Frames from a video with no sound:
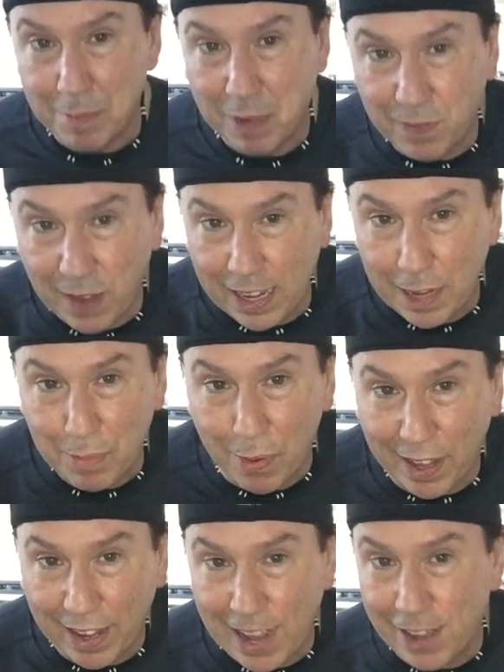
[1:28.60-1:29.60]
But if I didn't
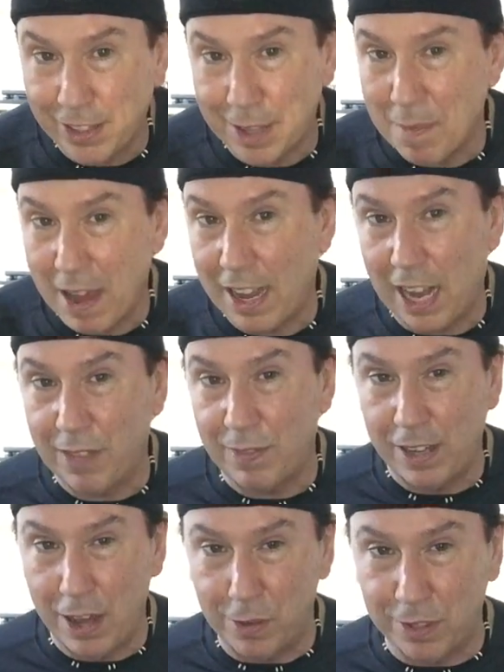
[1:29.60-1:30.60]
point it out, you might not
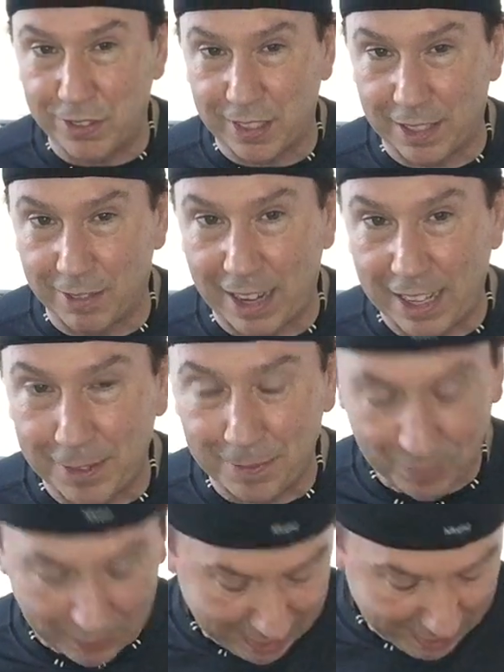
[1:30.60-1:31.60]
even notice it, right?
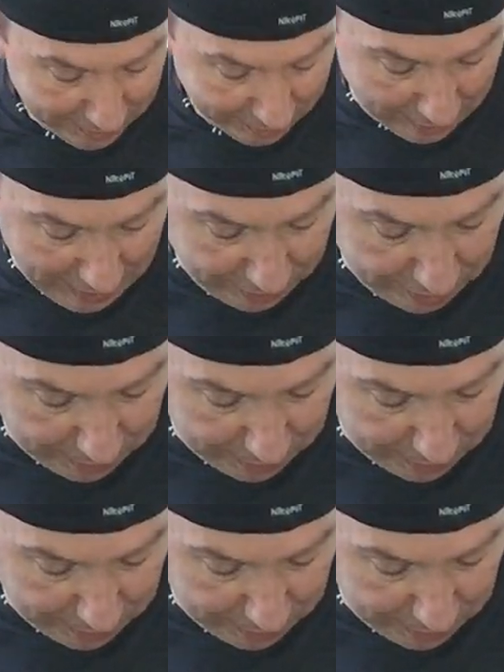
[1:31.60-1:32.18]
So that's